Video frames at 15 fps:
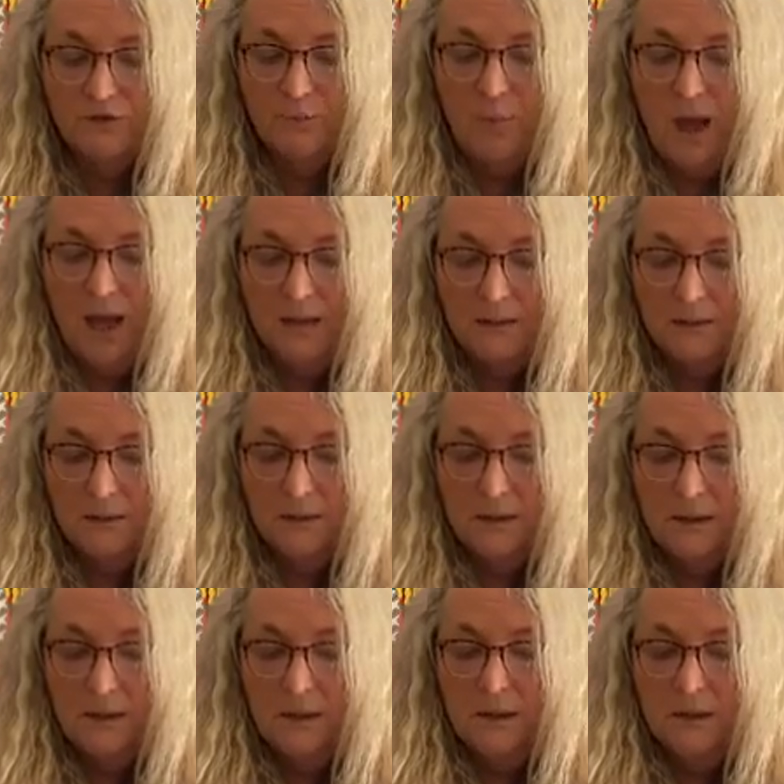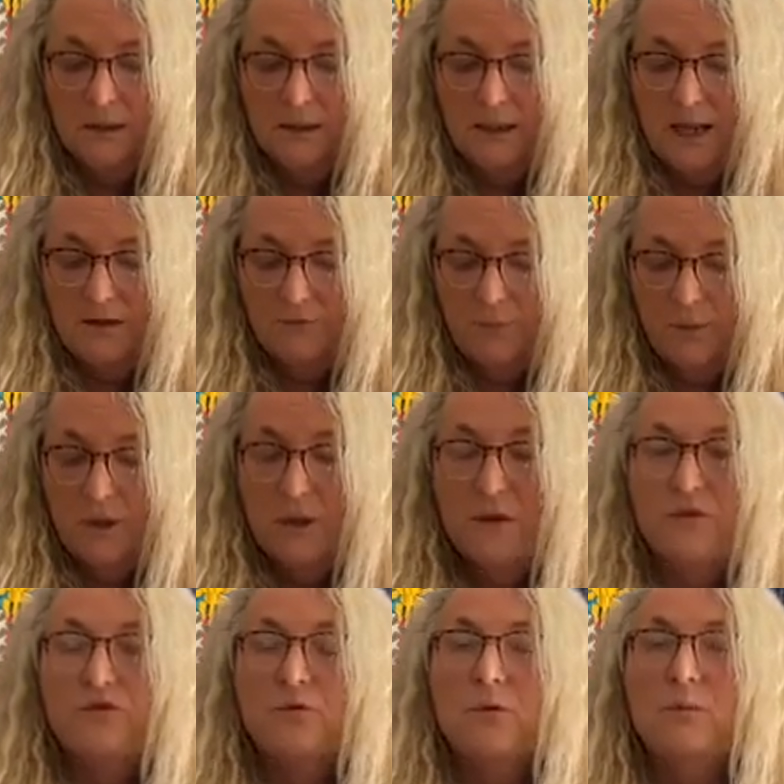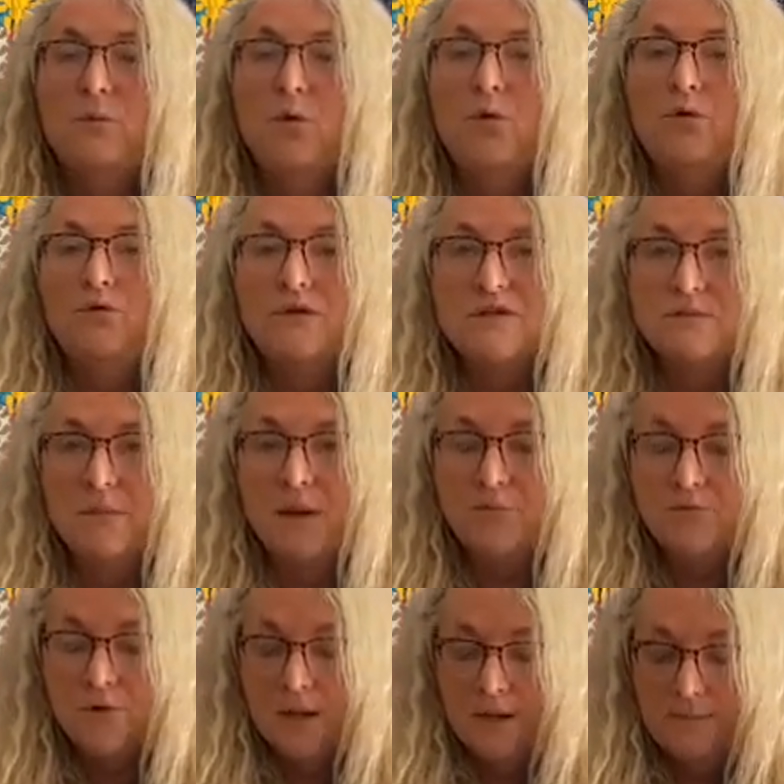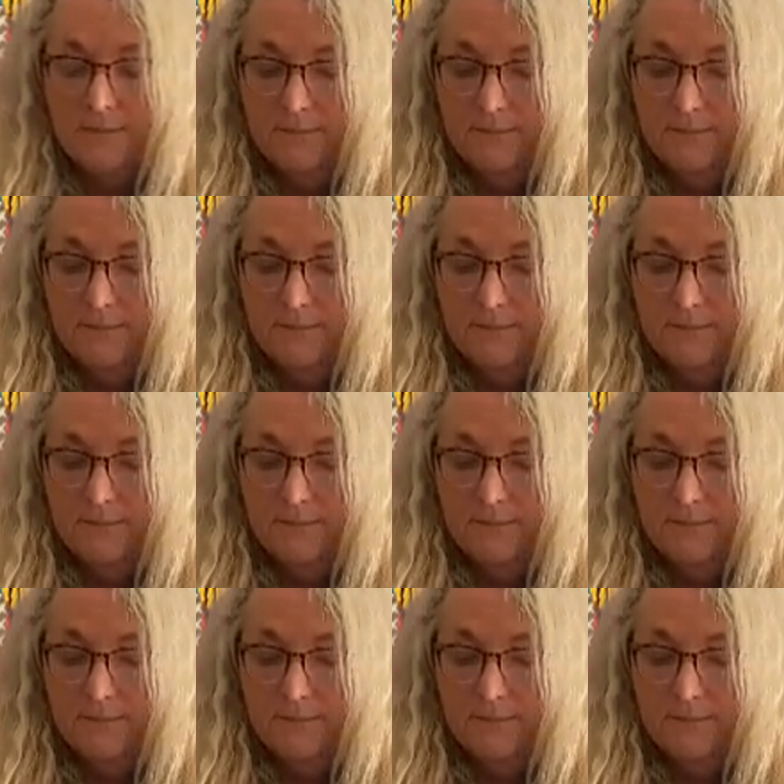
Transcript: of pattern that gave birth to amorphous memory.